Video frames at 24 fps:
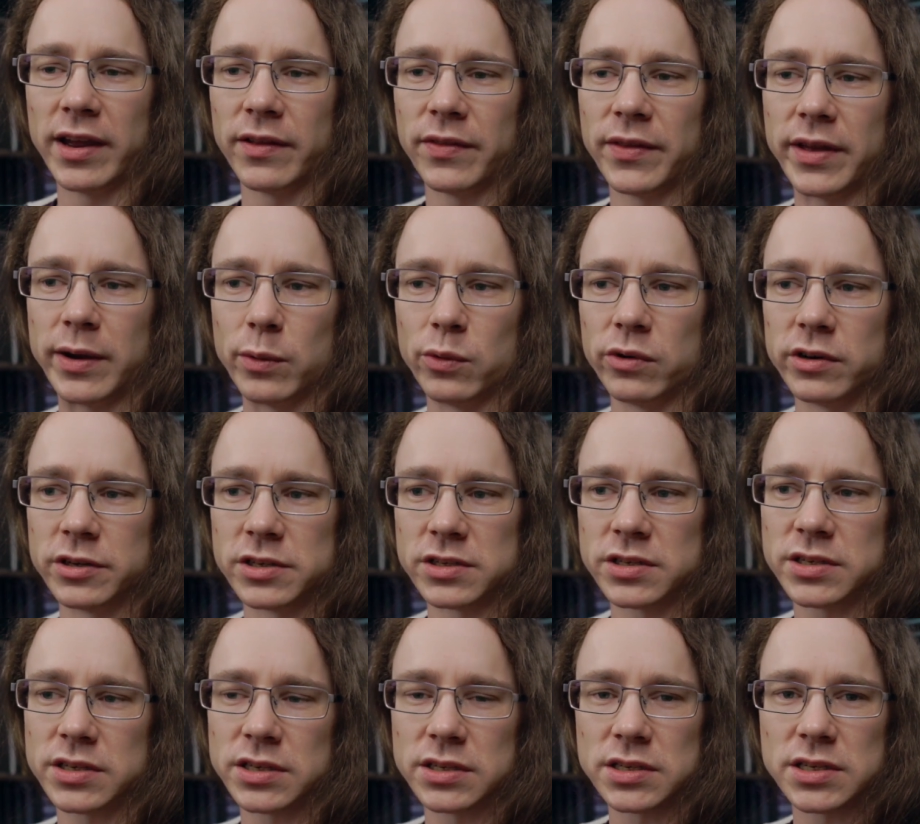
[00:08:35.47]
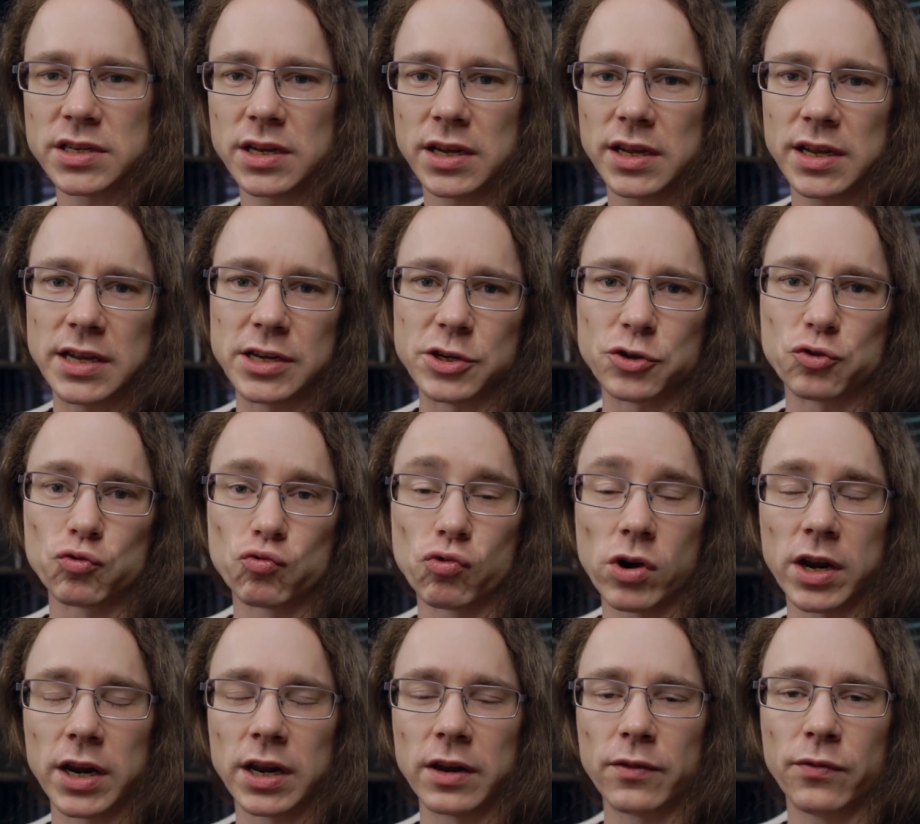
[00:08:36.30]
And that one, as I say, is
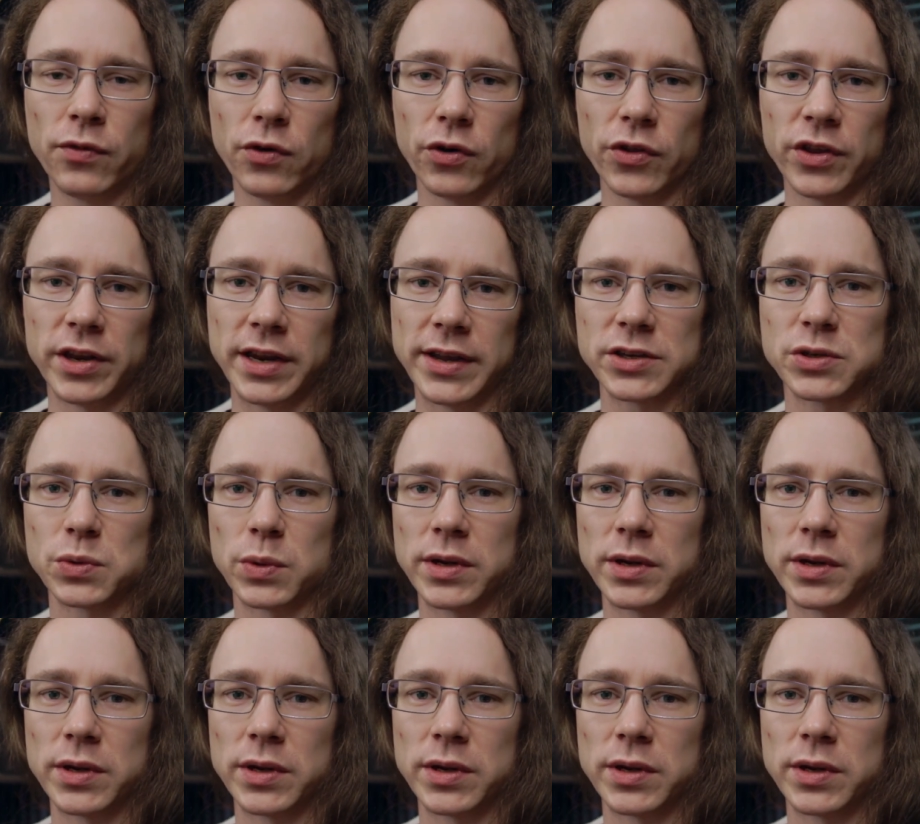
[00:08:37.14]
running for the next